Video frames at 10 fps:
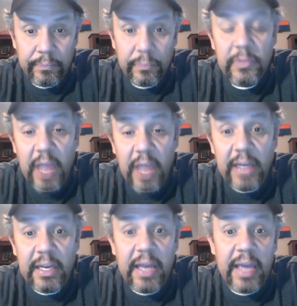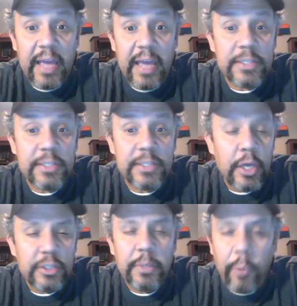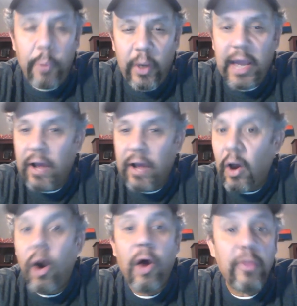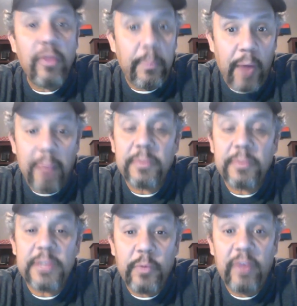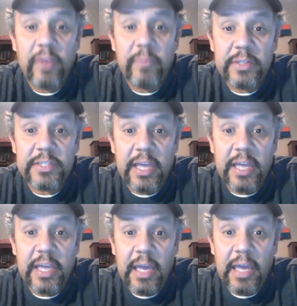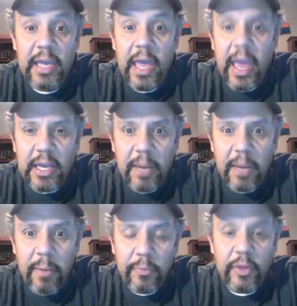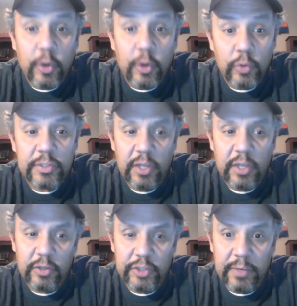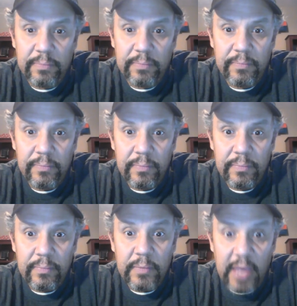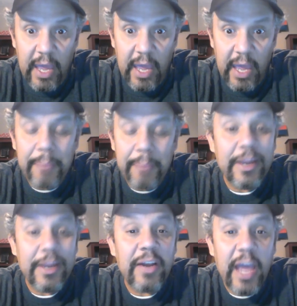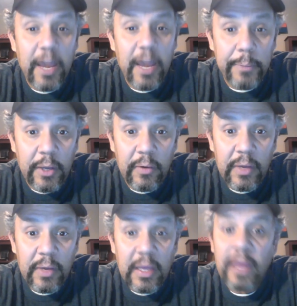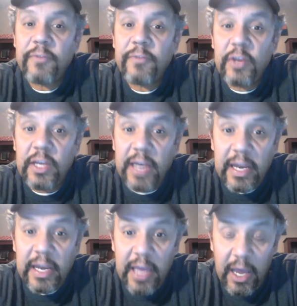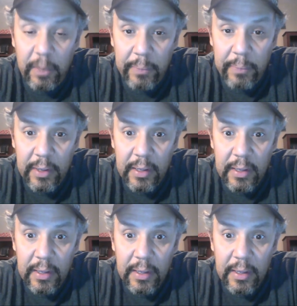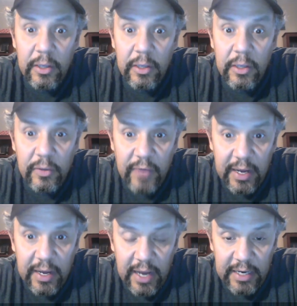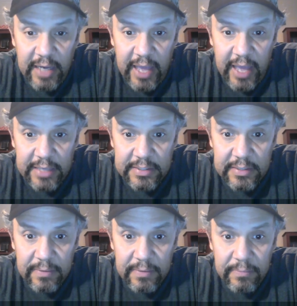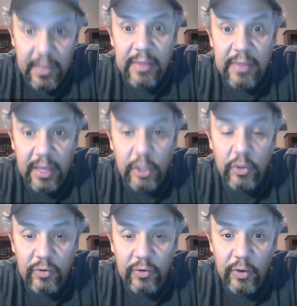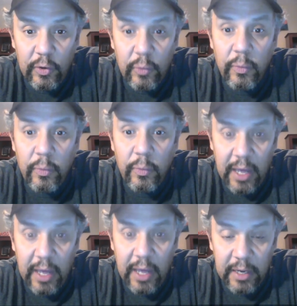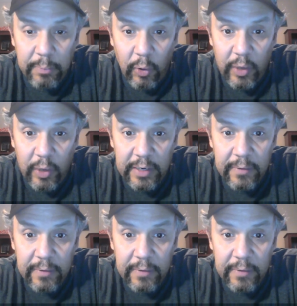90 days to point out all the problems that we've been seeing and come up with a cool solution. Okay? I'm here to help you. If you need any help, you've got 90 days, and then you too will be unemployed.